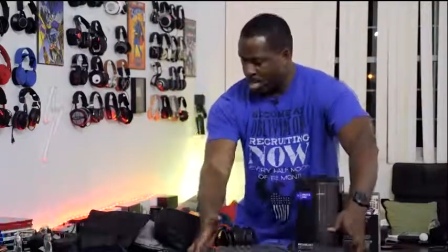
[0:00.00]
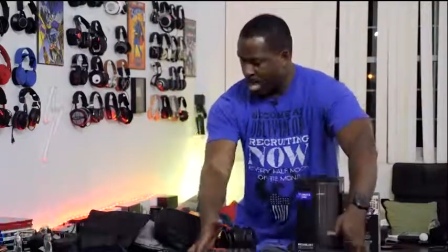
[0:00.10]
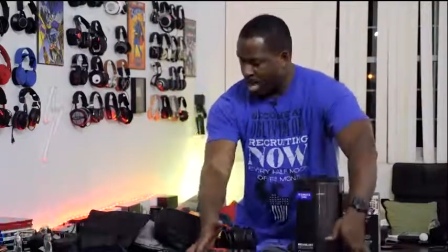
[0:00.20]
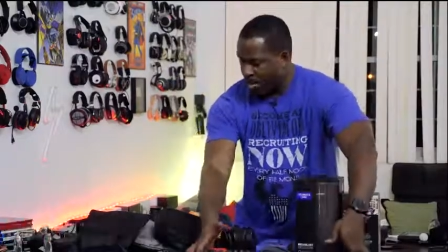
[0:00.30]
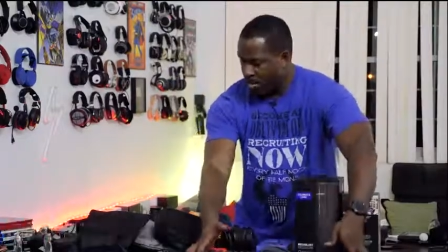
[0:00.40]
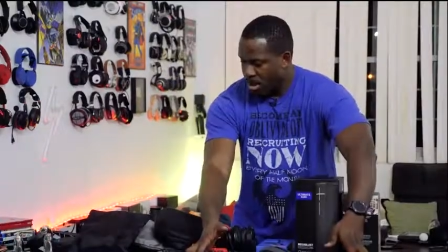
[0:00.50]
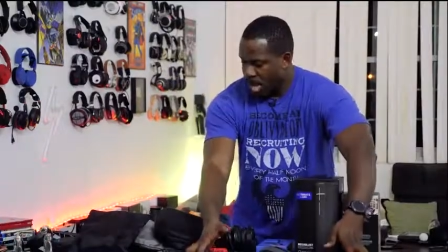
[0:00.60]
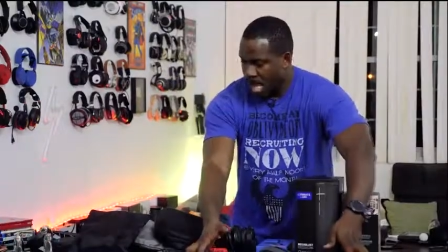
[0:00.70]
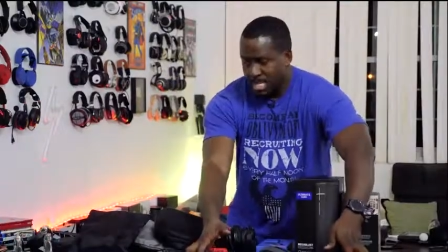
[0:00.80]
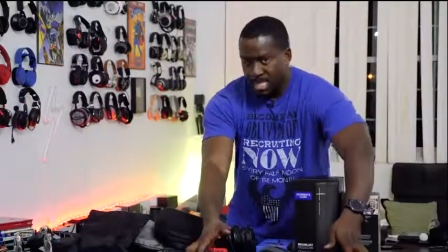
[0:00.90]
Now,
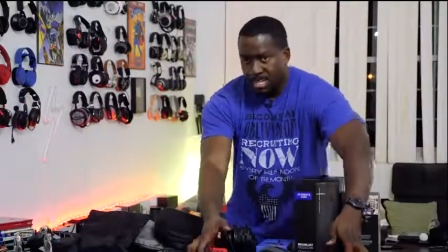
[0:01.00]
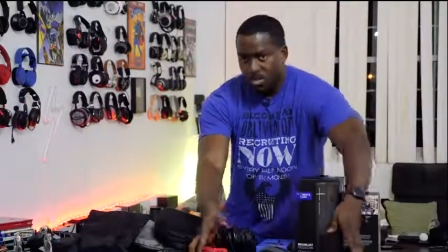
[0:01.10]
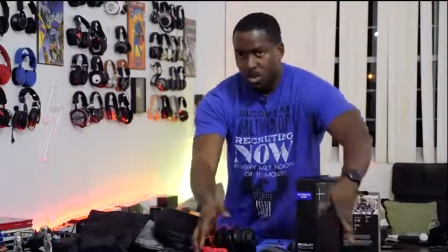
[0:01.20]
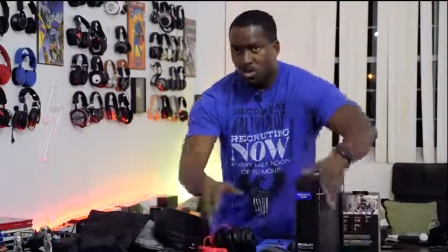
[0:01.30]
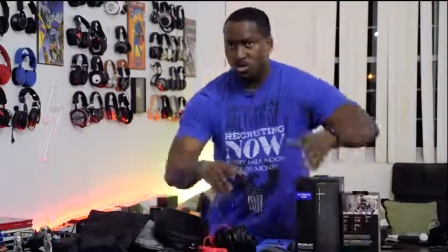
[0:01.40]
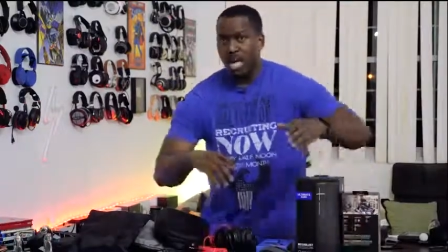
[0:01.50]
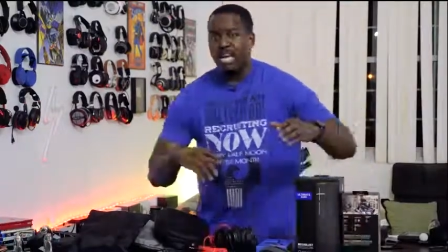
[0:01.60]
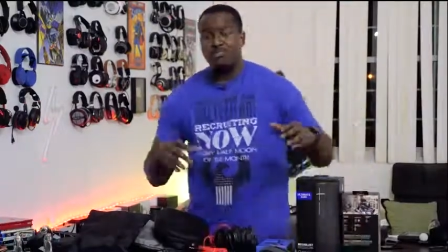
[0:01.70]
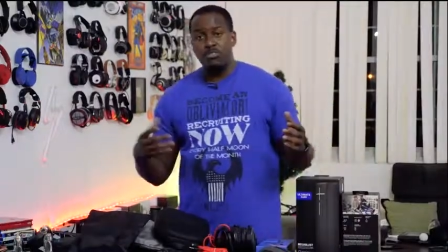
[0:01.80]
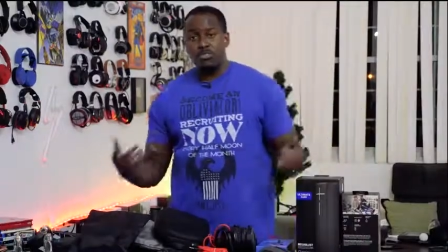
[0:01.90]
I decided to also
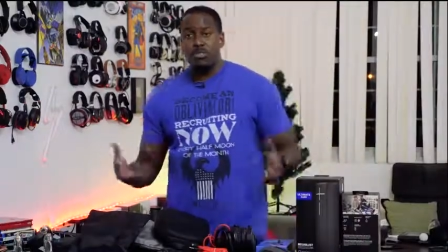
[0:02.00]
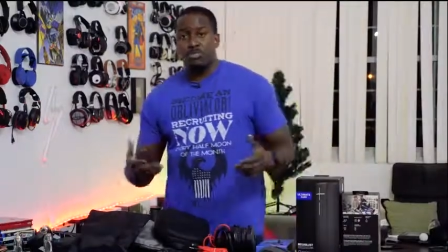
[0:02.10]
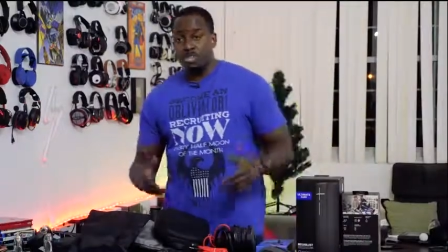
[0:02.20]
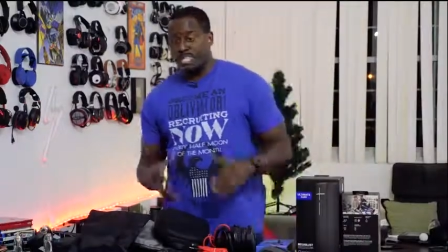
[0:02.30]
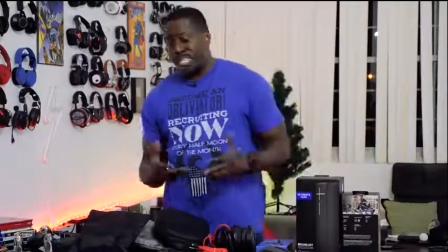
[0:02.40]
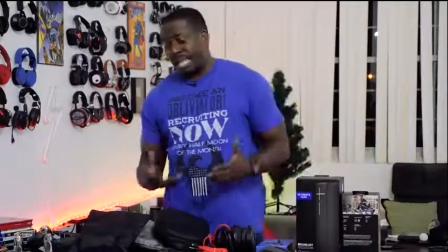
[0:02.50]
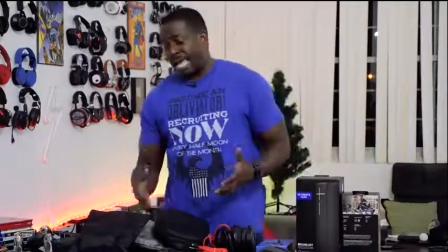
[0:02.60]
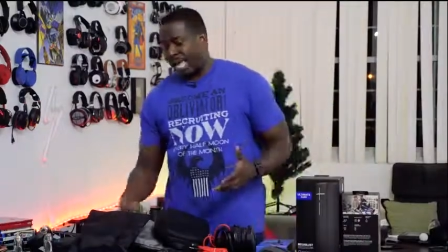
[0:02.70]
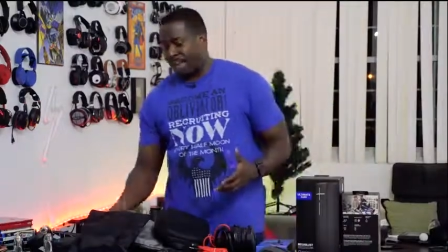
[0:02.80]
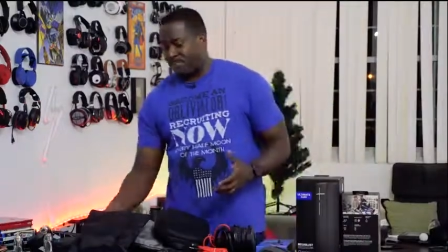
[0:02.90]
add a few more things that I
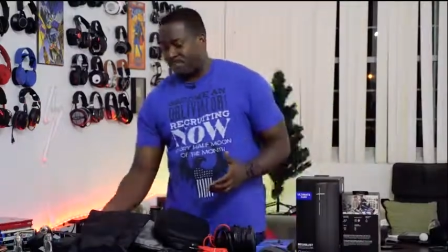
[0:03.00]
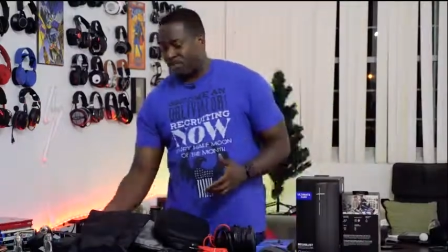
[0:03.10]
have.